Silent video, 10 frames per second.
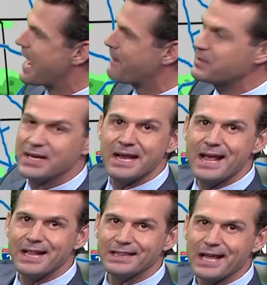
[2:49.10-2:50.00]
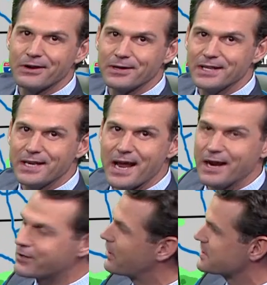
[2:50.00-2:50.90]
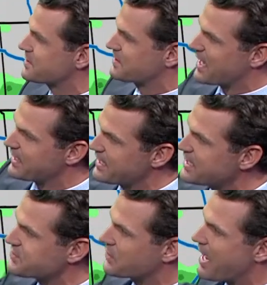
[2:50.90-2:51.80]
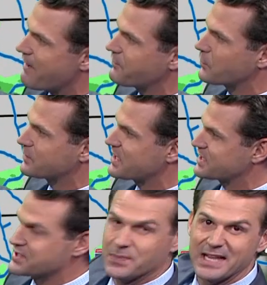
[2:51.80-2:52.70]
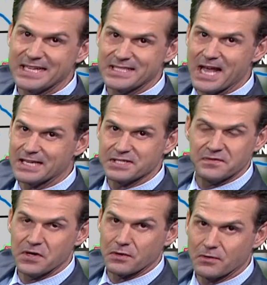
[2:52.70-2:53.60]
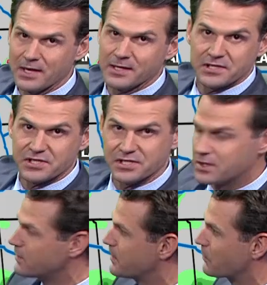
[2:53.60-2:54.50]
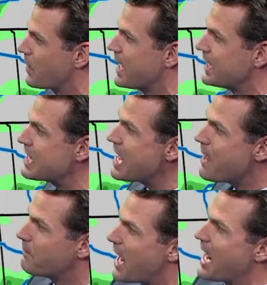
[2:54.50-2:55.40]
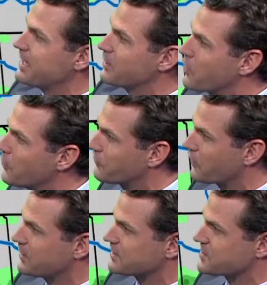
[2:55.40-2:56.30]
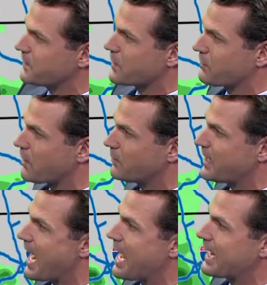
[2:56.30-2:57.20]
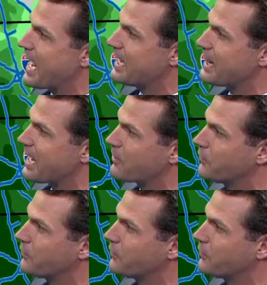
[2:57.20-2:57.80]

happen later in the day across kind of the eastern half of North Texas, but that's not a severe threat. That's just a little bit of rain behind the cold front. The severe threat will be out ahead of that